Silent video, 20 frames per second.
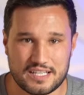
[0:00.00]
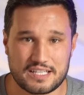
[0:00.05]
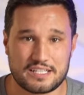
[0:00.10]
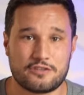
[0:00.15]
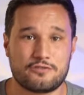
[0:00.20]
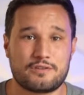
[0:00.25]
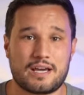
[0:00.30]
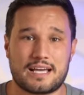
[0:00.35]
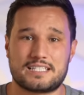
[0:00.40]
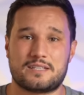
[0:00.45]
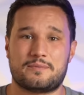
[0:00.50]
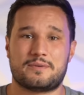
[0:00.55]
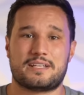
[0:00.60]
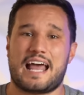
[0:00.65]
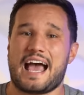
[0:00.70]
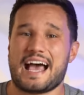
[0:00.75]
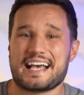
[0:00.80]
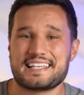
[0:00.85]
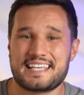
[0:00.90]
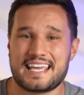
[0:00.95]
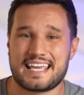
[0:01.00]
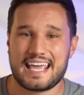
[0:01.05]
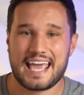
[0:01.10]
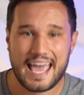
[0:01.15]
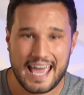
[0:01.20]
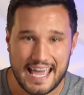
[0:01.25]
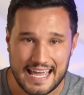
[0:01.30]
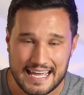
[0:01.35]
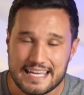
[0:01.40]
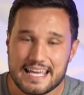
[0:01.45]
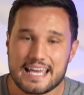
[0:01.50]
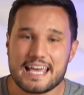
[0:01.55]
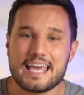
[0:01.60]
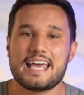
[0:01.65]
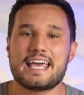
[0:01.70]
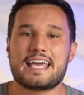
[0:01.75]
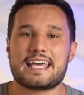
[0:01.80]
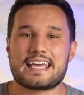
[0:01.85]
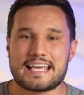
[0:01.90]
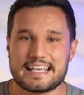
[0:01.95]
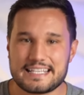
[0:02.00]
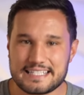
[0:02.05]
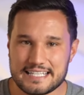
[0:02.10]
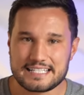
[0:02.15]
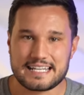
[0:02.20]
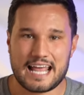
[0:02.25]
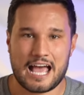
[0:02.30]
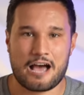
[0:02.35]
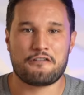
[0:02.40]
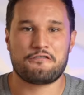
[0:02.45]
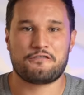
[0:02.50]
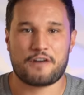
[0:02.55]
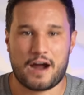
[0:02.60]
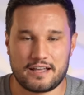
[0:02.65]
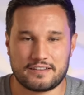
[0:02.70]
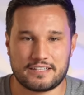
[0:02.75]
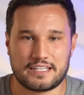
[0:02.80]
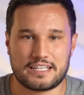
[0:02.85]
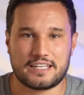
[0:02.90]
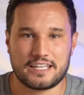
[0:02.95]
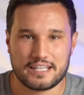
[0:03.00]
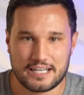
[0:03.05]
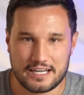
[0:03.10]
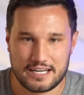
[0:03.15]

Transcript: and you guys have been asking, hey, is it now finally good